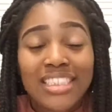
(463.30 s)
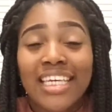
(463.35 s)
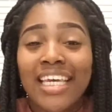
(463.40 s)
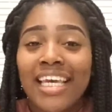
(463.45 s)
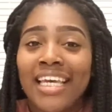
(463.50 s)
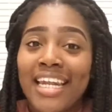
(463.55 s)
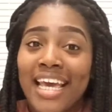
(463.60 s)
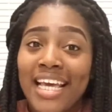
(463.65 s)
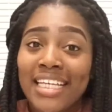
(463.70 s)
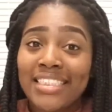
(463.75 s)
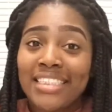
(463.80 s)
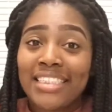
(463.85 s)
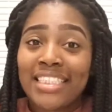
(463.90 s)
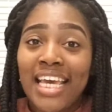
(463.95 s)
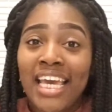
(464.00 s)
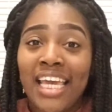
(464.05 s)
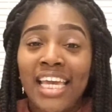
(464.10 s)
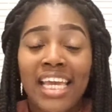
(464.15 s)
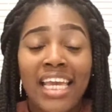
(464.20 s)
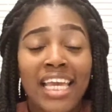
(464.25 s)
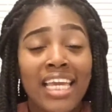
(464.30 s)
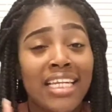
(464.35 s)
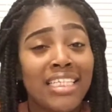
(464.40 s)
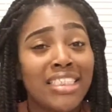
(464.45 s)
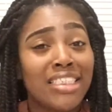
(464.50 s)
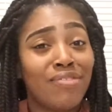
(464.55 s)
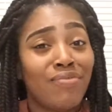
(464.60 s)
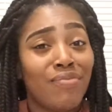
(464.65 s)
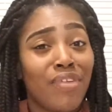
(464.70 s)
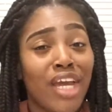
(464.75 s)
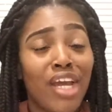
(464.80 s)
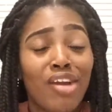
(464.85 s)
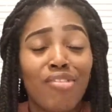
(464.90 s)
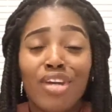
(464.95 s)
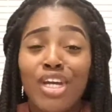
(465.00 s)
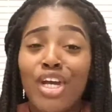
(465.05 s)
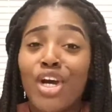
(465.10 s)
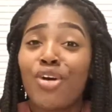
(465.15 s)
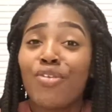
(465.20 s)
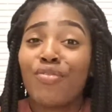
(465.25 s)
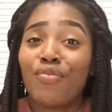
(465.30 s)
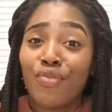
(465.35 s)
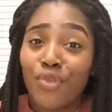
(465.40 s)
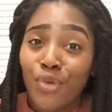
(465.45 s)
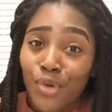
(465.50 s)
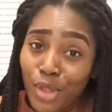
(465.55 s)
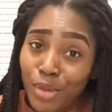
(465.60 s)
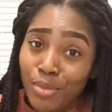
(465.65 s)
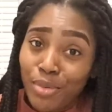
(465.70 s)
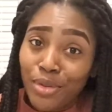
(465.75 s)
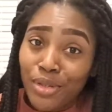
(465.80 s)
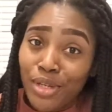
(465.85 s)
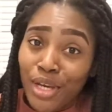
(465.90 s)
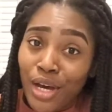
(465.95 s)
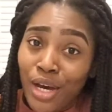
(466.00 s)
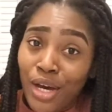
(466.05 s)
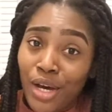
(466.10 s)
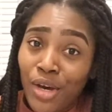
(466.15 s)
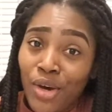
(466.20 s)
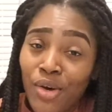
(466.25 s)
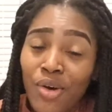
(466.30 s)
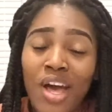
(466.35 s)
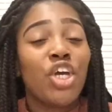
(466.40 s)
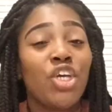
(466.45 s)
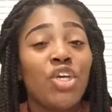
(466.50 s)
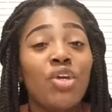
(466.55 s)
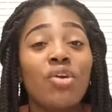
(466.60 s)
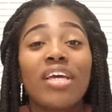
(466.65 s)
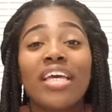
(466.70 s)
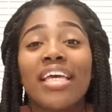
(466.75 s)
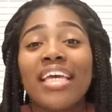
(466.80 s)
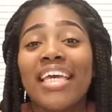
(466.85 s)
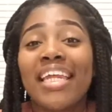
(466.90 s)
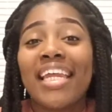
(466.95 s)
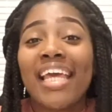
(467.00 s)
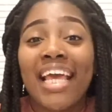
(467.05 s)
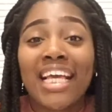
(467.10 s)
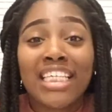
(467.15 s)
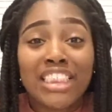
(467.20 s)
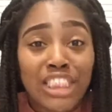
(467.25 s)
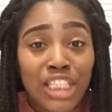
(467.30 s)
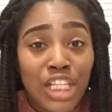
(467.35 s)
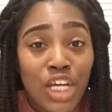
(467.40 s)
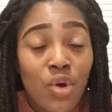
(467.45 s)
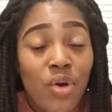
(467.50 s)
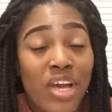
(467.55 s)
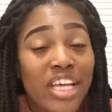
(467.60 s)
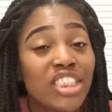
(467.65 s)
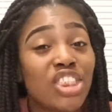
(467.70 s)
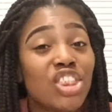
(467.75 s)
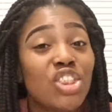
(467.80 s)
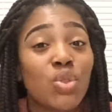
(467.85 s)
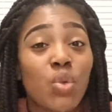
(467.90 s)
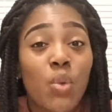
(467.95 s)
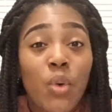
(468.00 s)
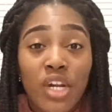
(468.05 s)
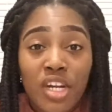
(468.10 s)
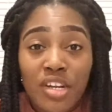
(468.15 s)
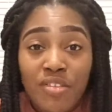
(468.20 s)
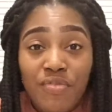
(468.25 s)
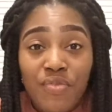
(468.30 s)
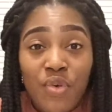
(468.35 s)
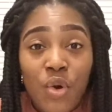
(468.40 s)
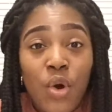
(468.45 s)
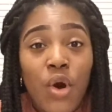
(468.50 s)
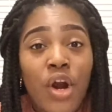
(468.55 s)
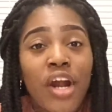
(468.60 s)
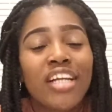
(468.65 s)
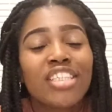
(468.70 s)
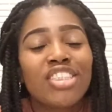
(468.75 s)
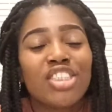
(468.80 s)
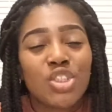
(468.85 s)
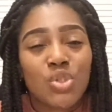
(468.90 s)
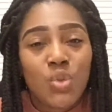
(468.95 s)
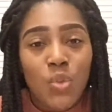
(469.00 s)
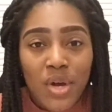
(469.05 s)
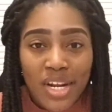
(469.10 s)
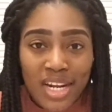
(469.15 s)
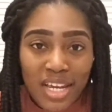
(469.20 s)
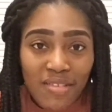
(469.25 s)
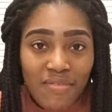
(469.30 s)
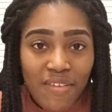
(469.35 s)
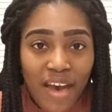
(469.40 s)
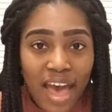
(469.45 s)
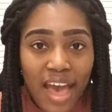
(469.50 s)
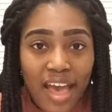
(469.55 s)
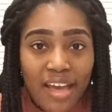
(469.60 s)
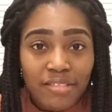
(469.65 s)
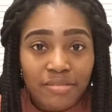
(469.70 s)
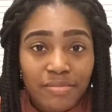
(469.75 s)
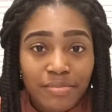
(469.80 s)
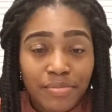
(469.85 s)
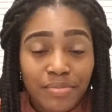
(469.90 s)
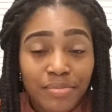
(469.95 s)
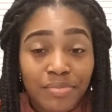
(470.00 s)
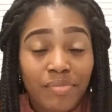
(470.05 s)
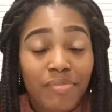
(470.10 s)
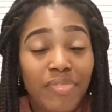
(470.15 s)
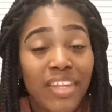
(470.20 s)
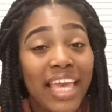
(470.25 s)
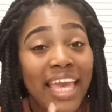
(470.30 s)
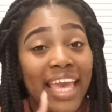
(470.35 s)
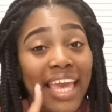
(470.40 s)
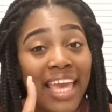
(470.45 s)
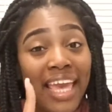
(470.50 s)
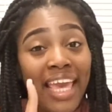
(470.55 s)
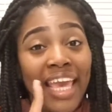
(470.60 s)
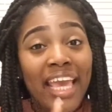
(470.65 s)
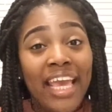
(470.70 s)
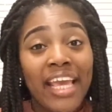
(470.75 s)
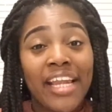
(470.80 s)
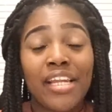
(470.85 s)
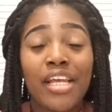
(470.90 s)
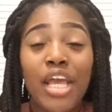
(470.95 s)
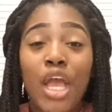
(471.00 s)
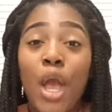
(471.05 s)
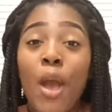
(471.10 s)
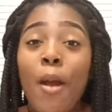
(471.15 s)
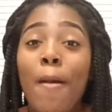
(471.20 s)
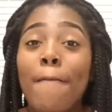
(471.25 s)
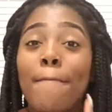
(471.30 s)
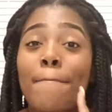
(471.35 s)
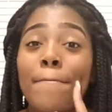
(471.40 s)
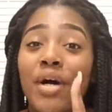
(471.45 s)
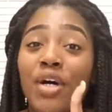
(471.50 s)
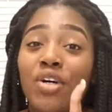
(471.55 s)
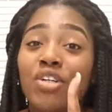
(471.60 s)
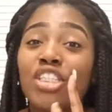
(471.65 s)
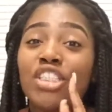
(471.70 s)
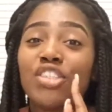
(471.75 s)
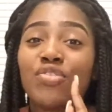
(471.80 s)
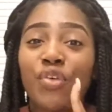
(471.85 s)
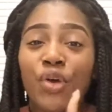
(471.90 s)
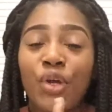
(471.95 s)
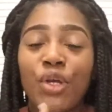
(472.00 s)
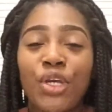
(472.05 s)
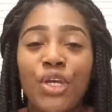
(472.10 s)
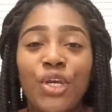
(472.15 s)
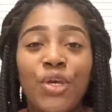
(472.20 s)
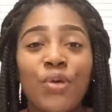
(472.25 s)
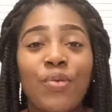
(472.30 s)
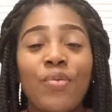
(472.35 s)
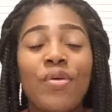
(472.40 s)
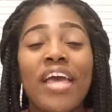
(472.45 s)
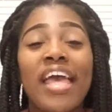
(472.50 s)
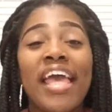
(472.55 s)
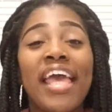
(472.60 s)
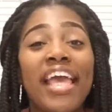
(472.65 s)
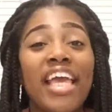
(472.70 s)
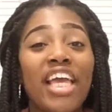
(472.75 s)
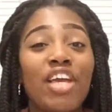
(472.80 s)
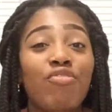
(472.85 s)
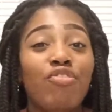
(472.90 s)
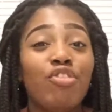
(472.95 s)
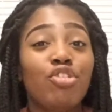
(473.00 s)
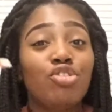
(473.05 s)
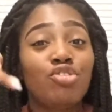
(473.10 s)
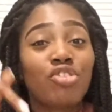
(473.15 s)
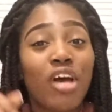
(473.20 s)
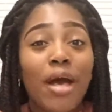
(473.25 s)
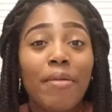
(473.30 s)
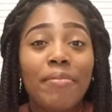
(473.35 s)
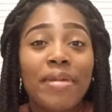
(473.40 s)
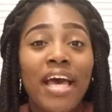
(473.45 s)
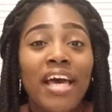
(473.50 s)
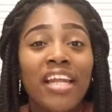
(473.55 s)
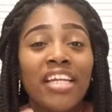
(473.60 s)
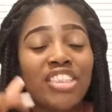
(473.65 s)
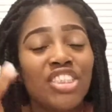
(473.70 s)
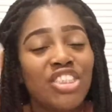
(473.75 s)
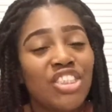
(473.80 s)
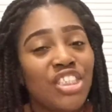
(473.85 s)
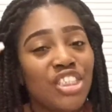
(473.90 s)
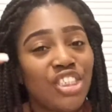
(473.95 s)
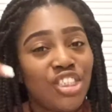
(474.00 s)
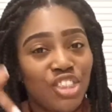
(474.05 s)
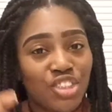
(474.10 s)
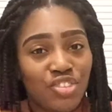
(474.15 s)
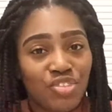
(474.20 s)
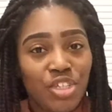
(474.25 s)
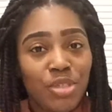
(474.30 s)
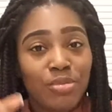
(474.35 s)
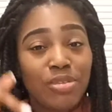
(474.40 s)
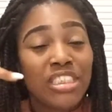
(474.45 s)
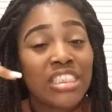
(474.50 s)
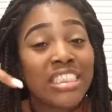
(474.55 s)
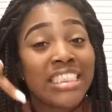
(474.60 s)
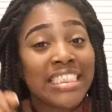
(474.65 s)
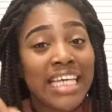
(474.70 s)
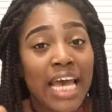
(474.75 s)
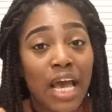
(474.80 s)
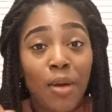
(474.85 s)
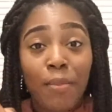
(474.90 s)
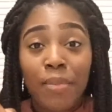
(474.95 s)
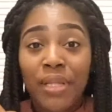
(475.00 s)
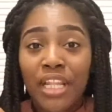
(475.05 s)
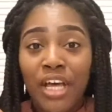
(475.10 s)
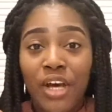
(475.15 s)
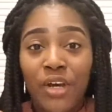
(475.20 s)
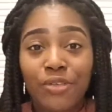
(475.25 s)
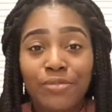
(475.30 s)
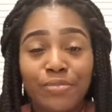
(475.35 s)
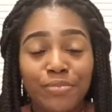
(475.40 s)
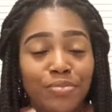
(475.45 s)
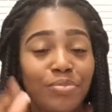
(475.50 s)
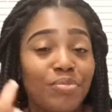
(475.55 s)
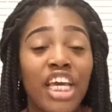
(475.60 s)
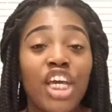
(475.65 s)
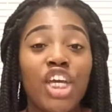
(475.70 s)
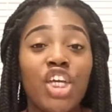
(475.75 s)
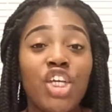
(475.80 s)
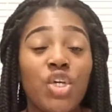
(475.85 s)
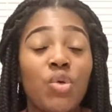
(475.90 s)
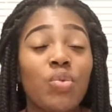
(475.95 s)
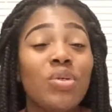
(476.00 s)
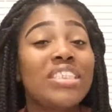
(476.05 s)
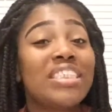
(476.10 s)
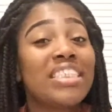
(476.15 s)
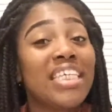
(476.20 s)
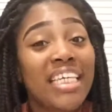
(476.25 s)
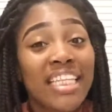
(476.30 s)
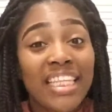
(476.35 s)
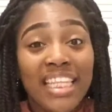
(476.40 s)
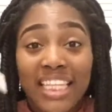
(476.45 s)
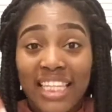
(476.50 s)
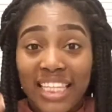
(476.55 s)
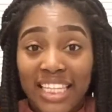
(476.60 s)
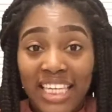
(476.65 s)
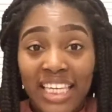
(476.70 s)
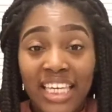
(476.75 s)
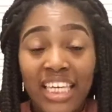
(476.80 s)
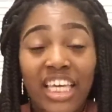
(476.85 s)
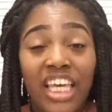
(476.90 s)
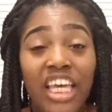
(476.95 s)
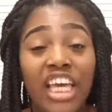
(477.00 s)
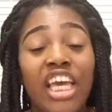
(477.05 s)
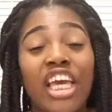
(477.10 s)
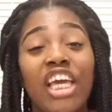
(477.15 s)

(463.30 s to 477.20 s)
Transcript: Can I say it is very affordable, y'all? You can get it as low as $24.25. And bonus for you, if you drop down into the description down below, you will see the link